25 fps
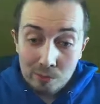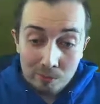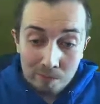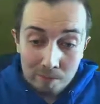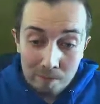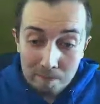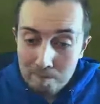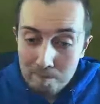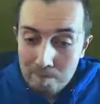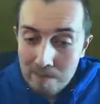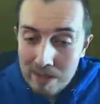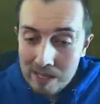
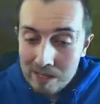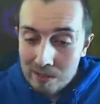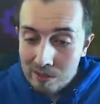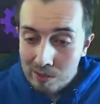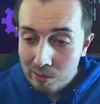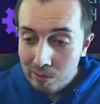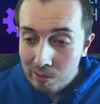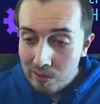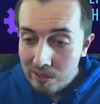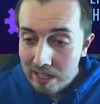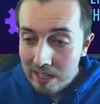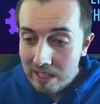Mental
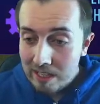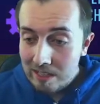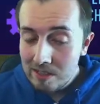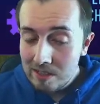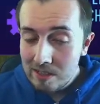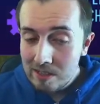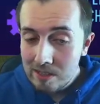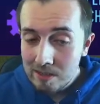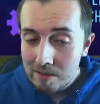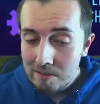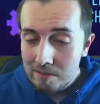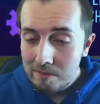
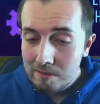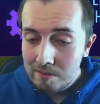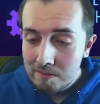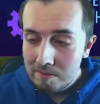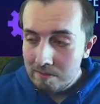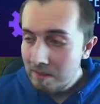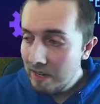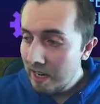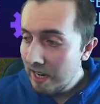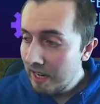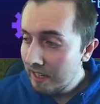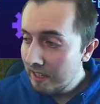scenes.
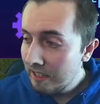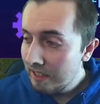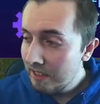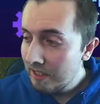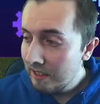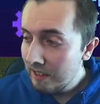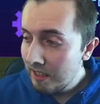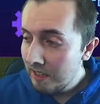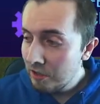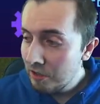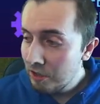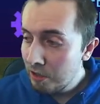And
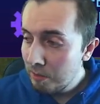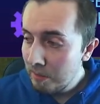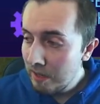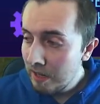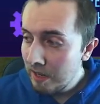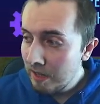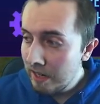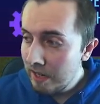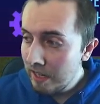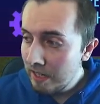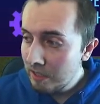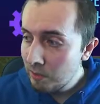that should be
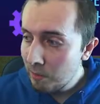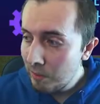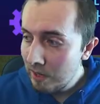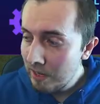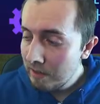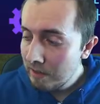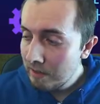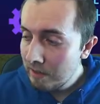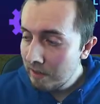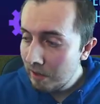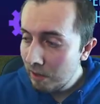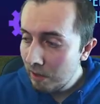our next
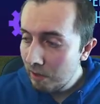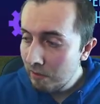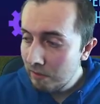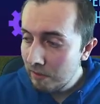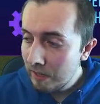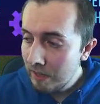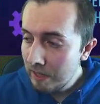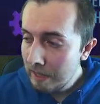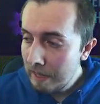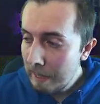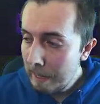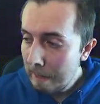win,
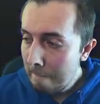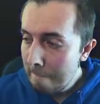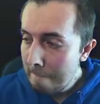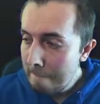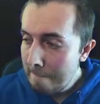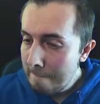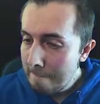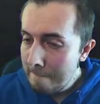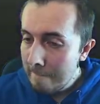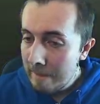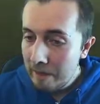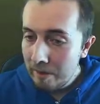hopefully.
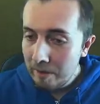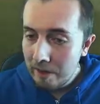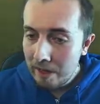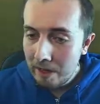There we go.